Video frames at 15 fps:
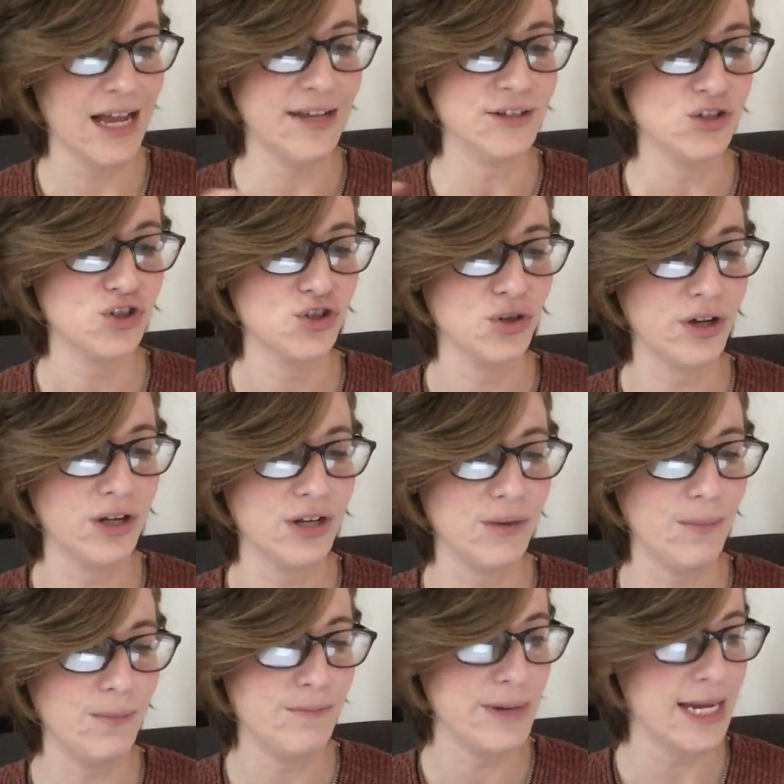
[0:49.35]
It
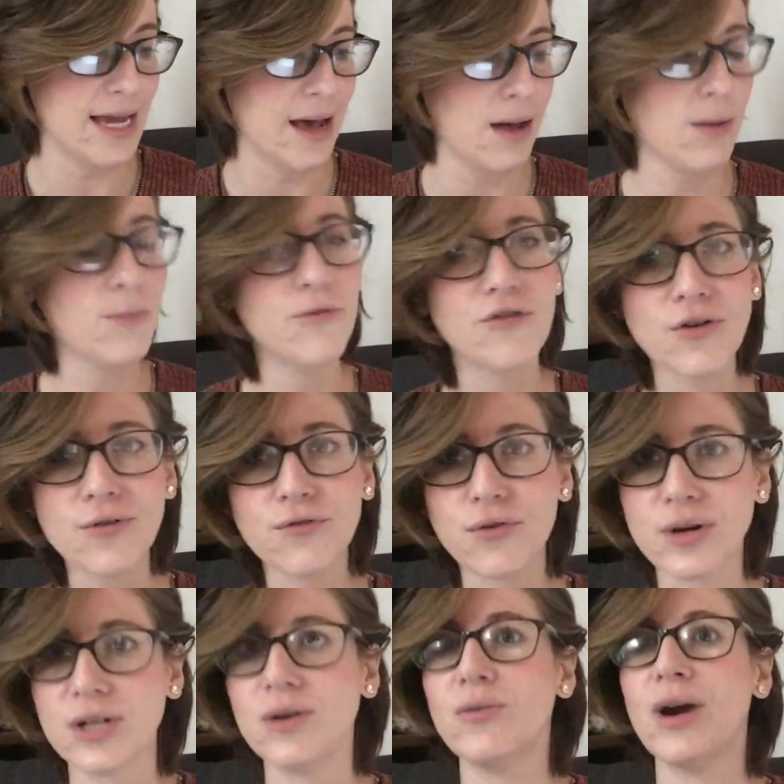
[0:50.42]
should be helpful
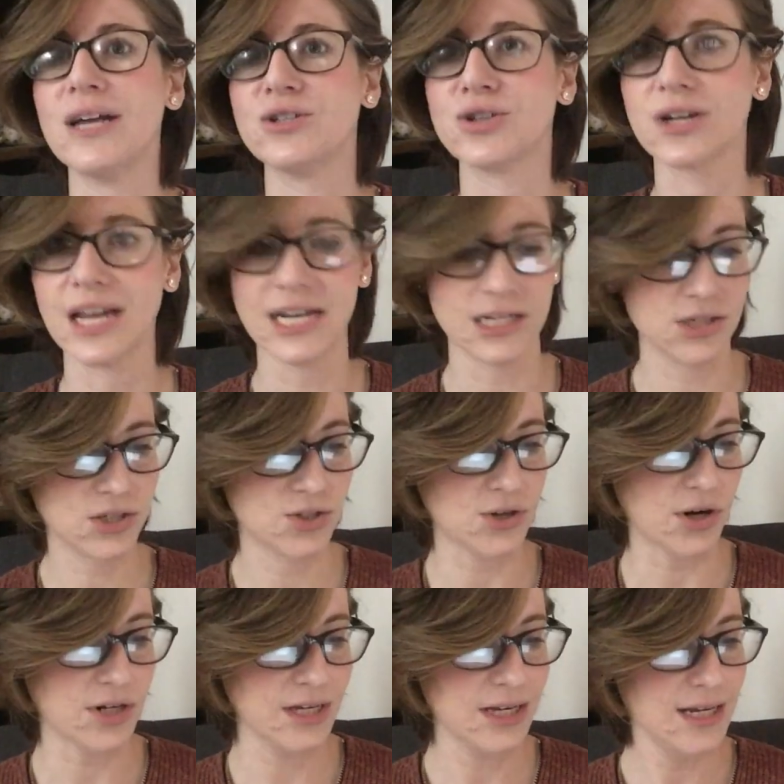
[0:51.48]
for you as you're getting
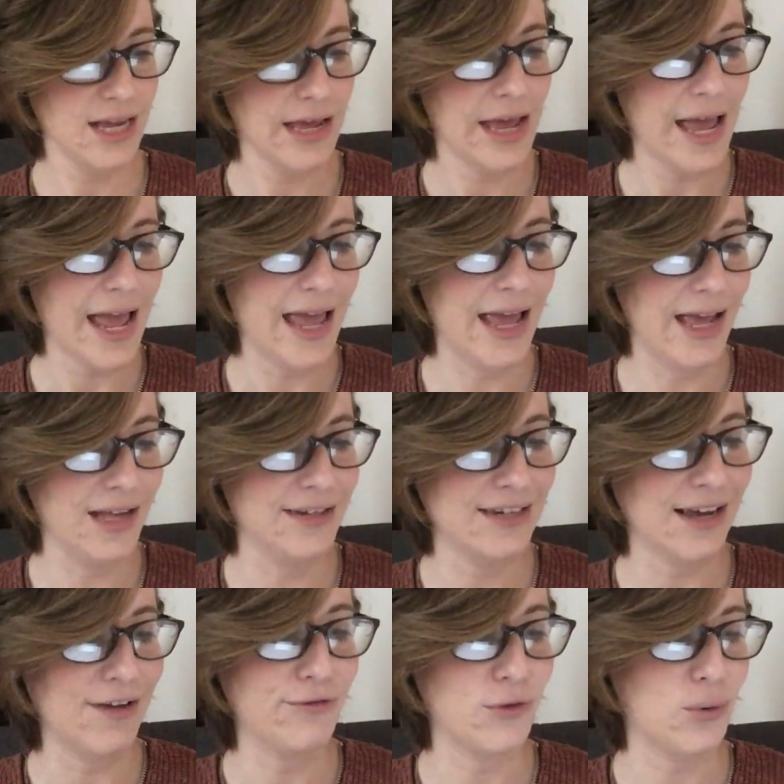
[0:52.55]
started. And
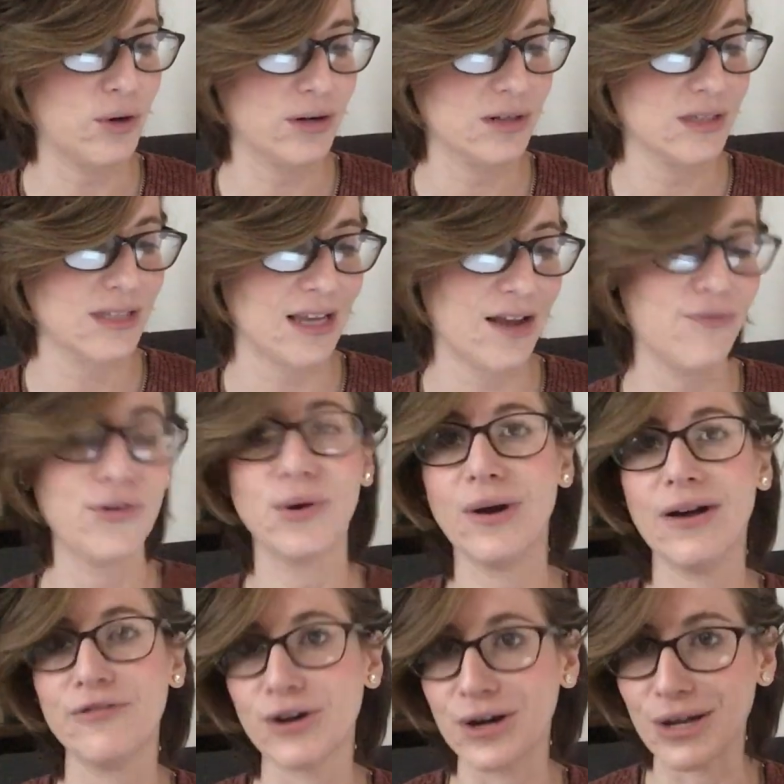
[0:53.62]
of course, if you
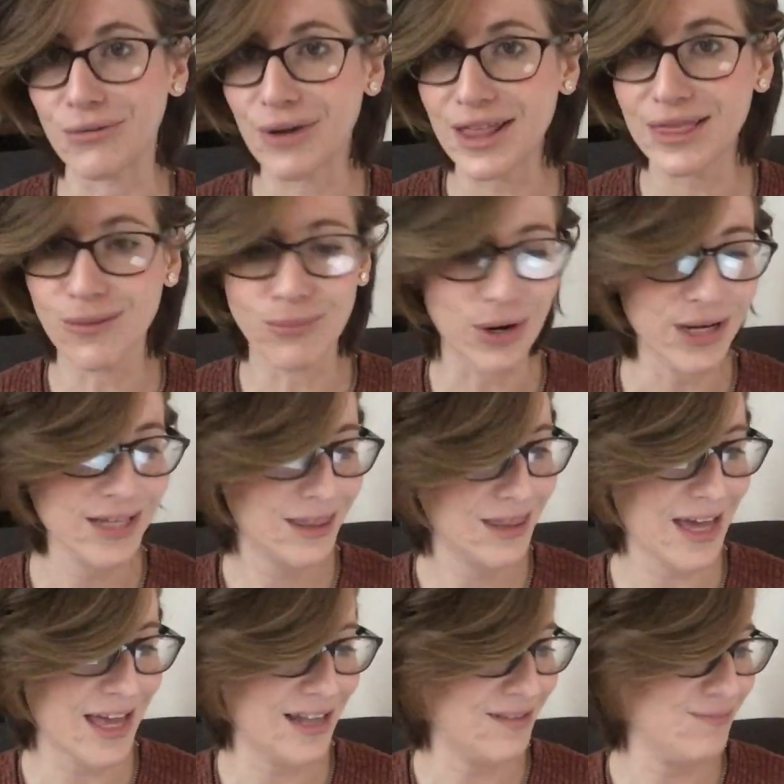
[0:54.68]
have already read the book,
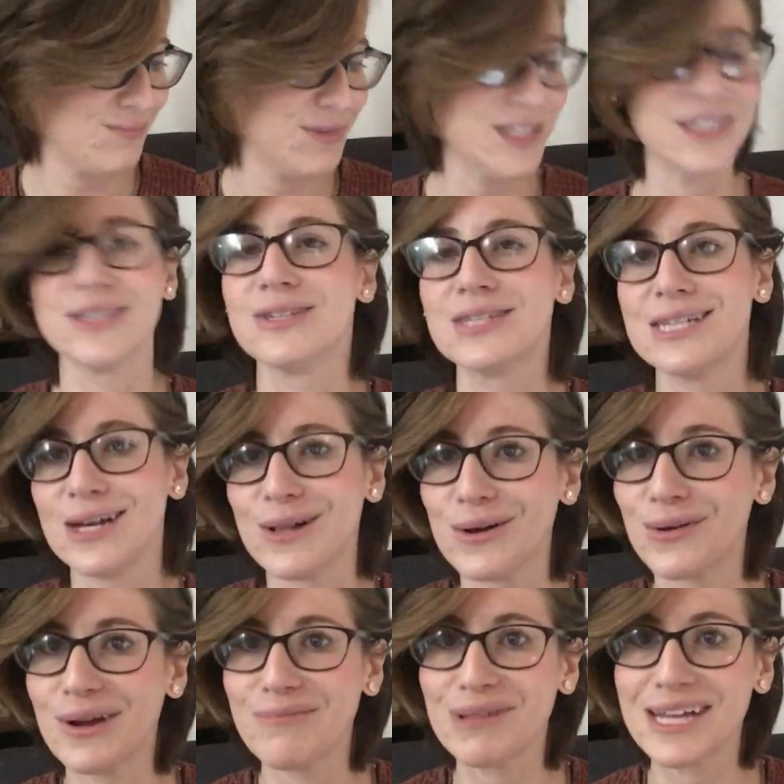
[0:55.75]
then this is still a
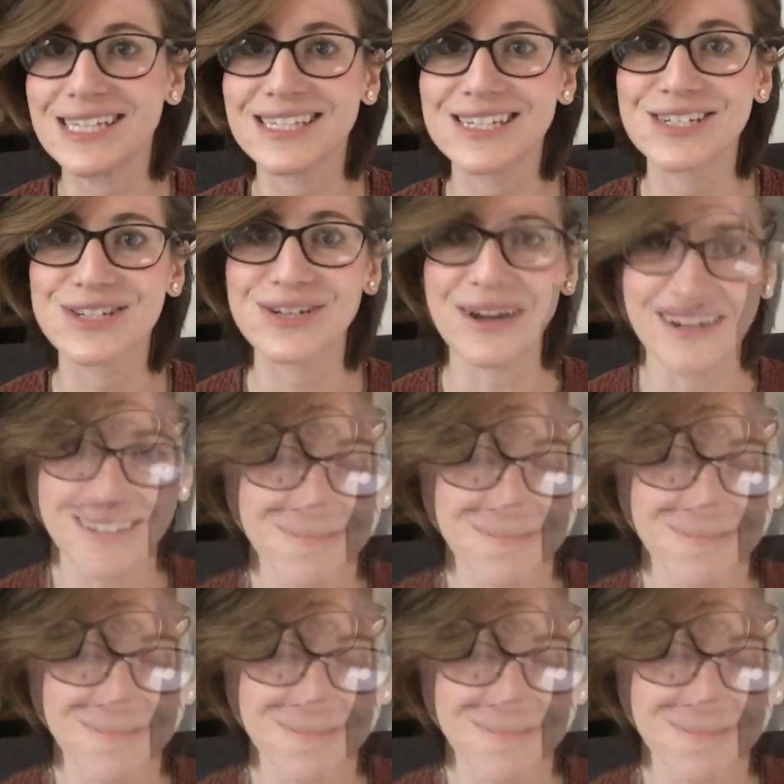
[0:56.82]
great place to start.